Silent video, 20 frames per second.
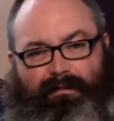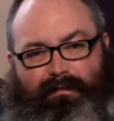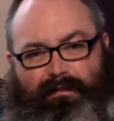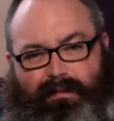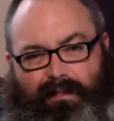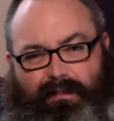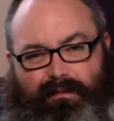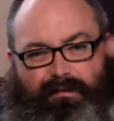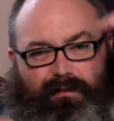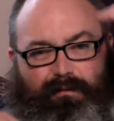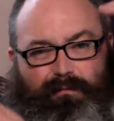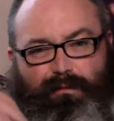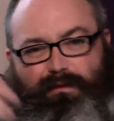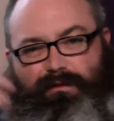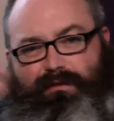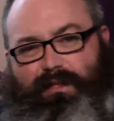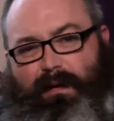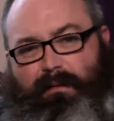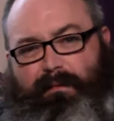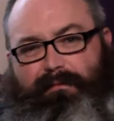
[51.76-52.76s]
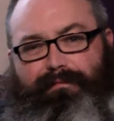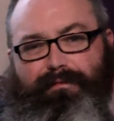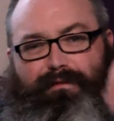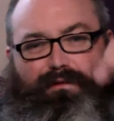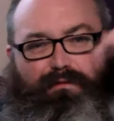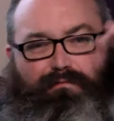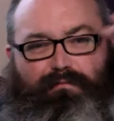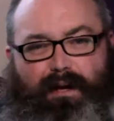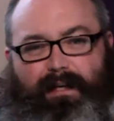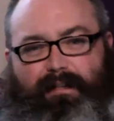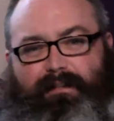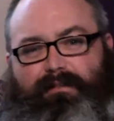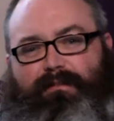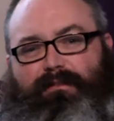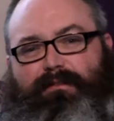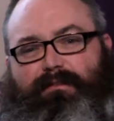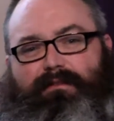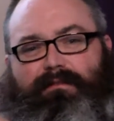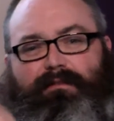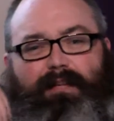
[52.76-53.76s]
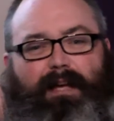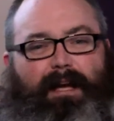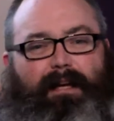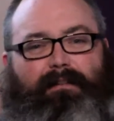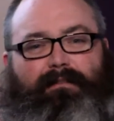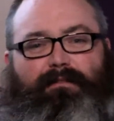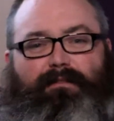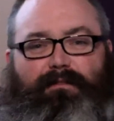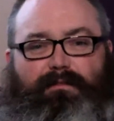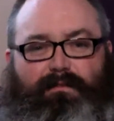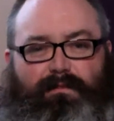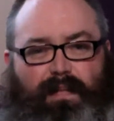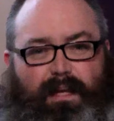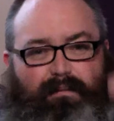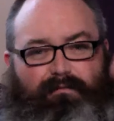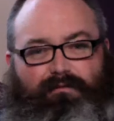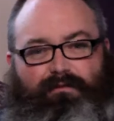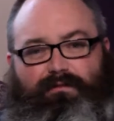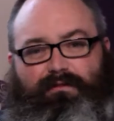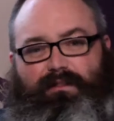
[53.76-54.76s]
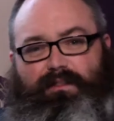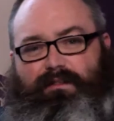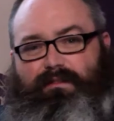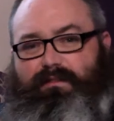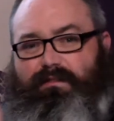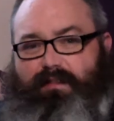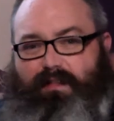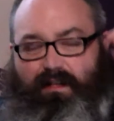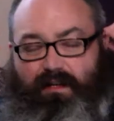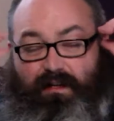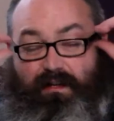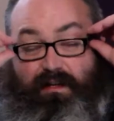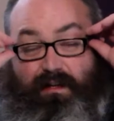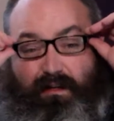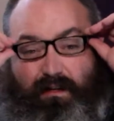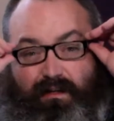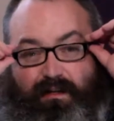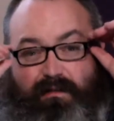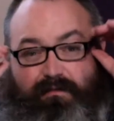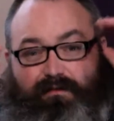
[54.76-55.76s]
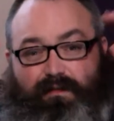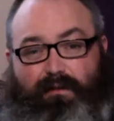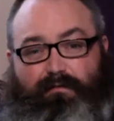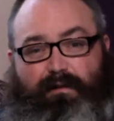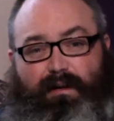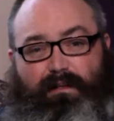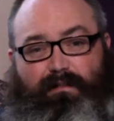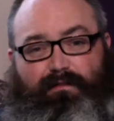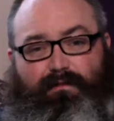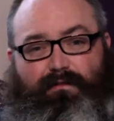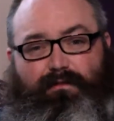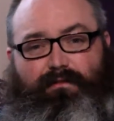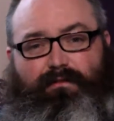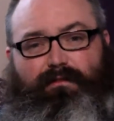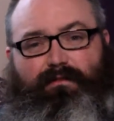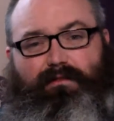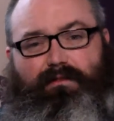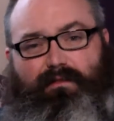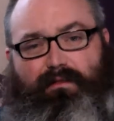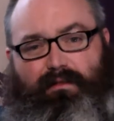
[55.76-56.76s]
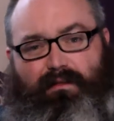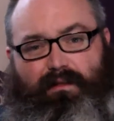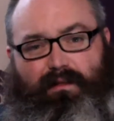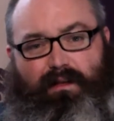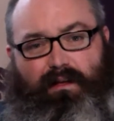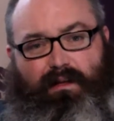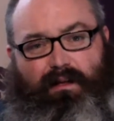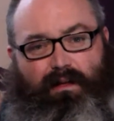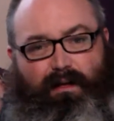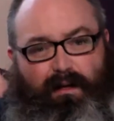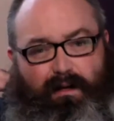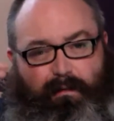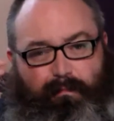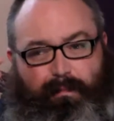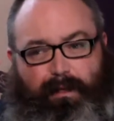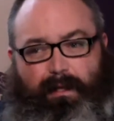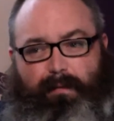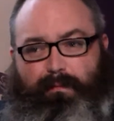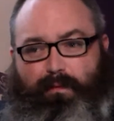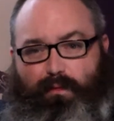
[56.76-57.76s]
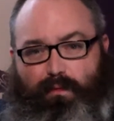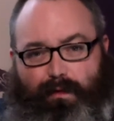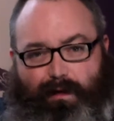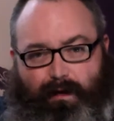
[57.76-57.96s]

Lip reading: These are the ones coming through the ranks, actors, actresses, directors, people that are